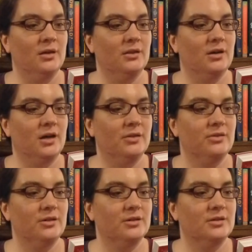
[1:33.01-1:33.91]
They're
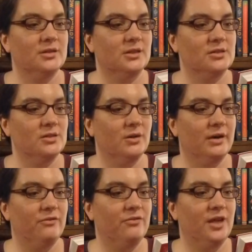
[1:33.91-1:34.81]
authors also of